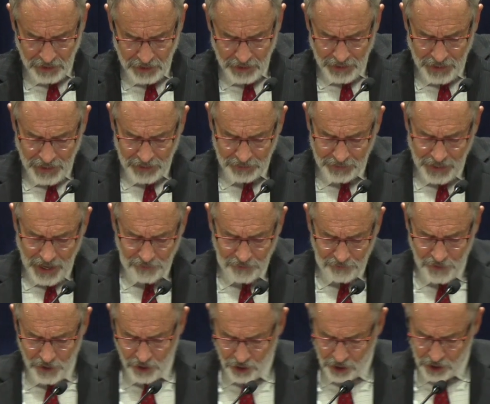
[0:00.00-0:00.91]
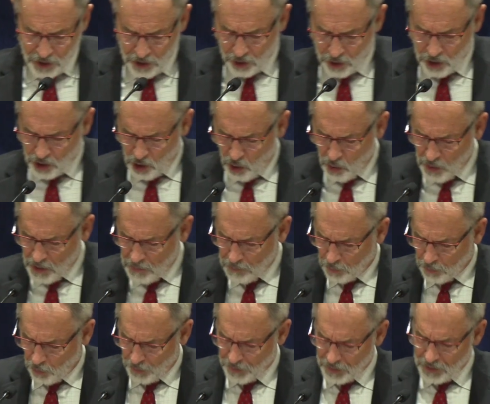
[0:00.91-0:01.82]
And that vision is so
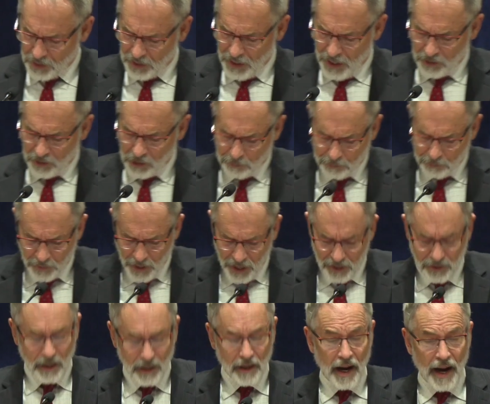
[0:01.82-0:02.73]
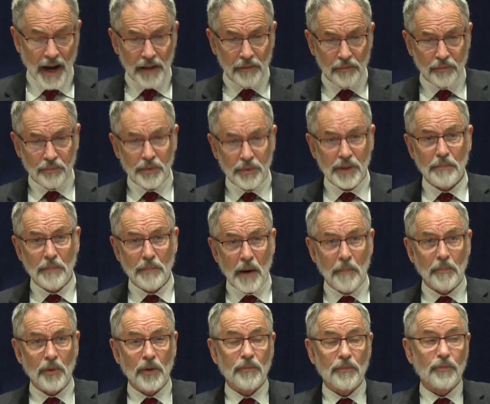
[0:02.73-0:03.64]
important. I
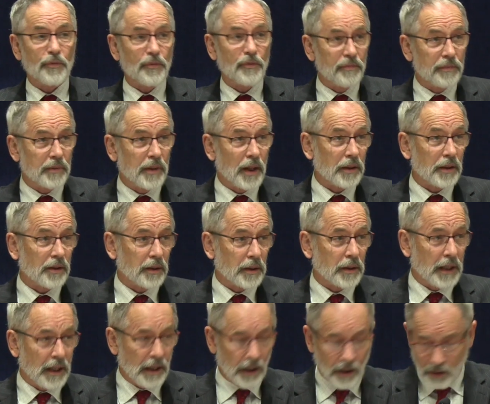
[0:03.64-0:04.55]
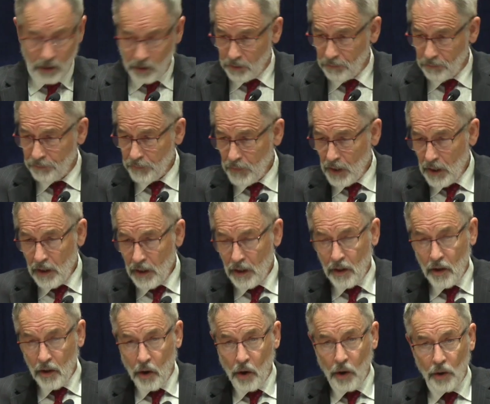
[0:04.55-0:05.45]
remember Dr. Carroll
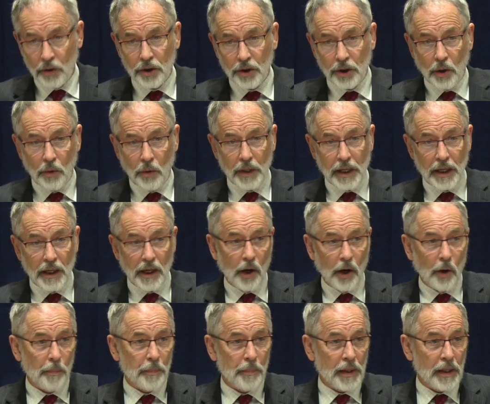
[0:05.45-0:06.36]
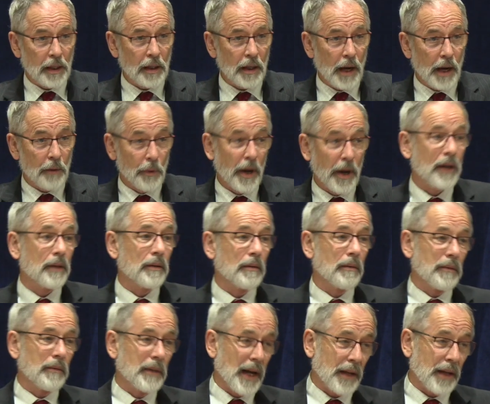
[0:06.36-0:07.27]
also, he helped me. I read,
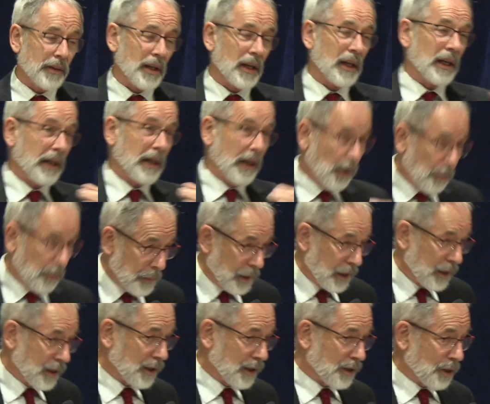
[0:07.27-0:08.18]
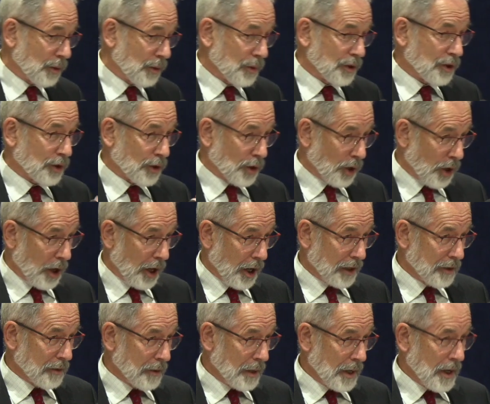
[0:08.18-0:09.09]
not that he helped me because he was
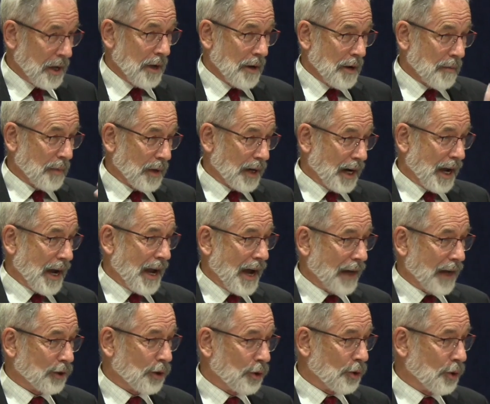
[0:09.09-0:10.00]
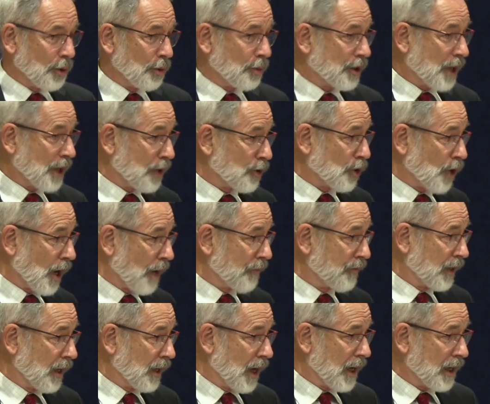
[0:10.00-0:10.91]
gone, but I had to do St. John
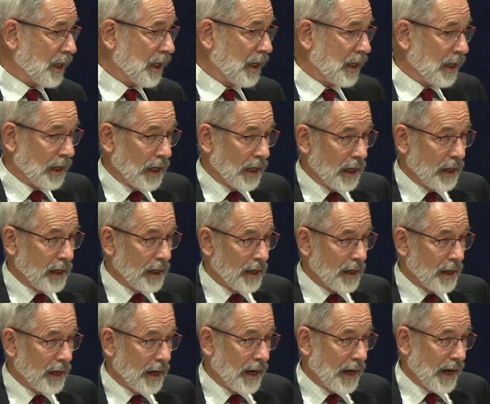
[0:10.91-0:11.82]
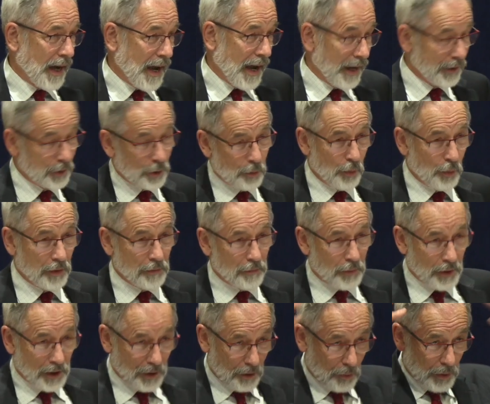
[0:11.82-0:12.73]
Vianney, and I had to
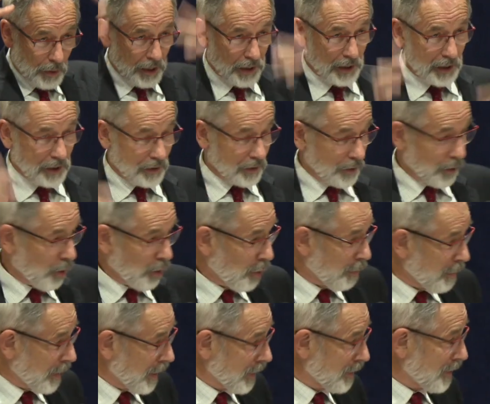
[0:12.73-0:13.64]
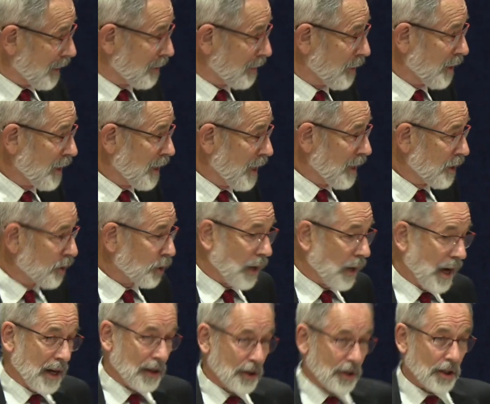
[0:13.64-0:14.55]
wear a wig and the whole bit. And so
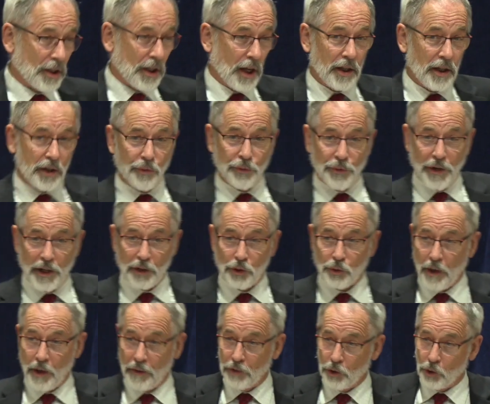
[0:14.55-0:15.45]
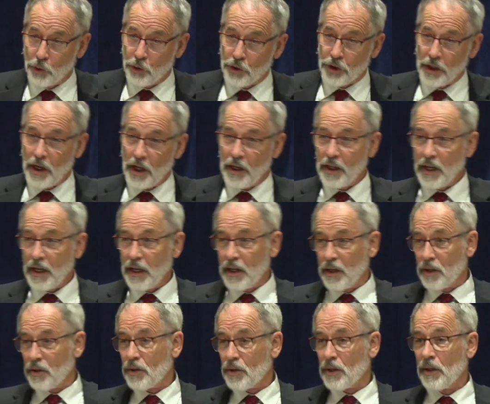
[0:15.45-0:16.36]
I had to study the French Revolution, and
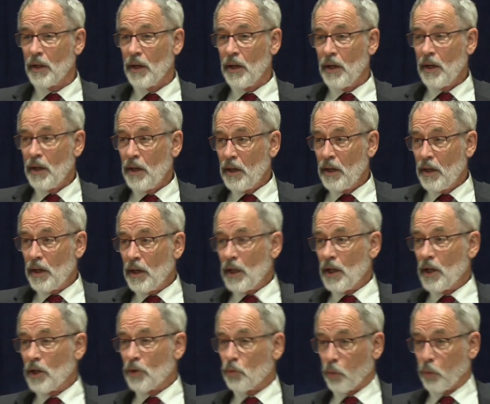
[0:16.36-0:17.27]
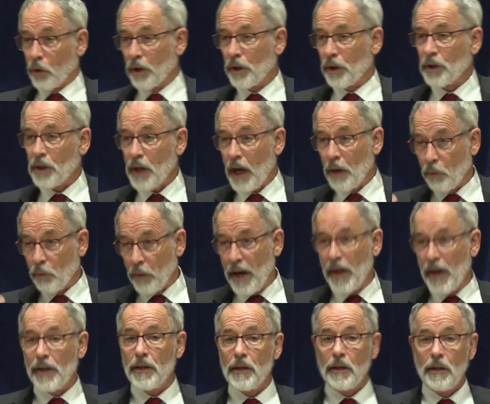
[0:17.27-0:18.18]
his works I
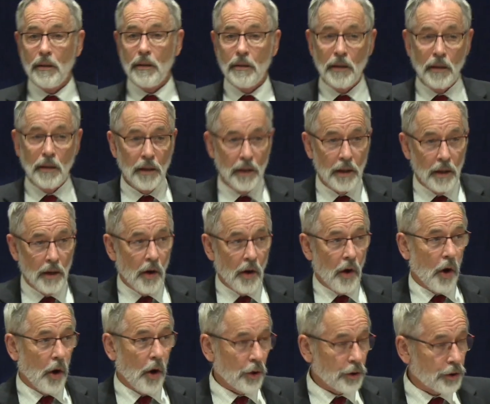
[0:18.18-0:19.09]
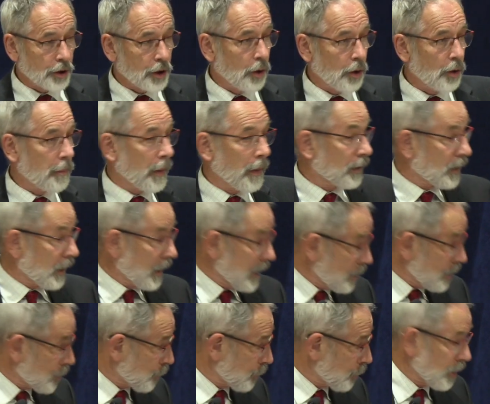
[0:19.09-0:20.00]
read also about the
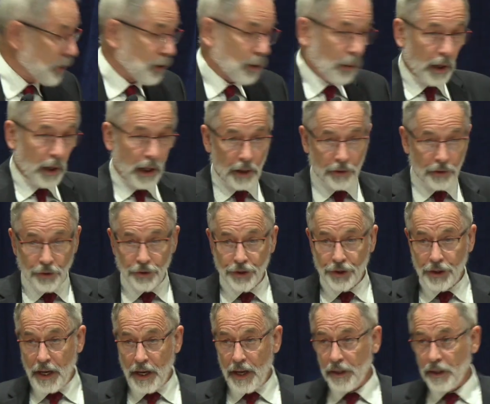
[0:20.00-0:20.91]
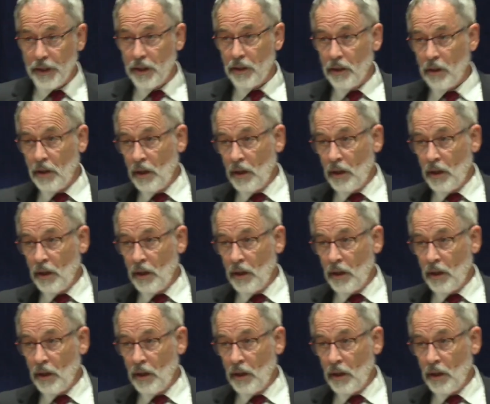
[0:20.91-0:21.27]
history so I'd understand it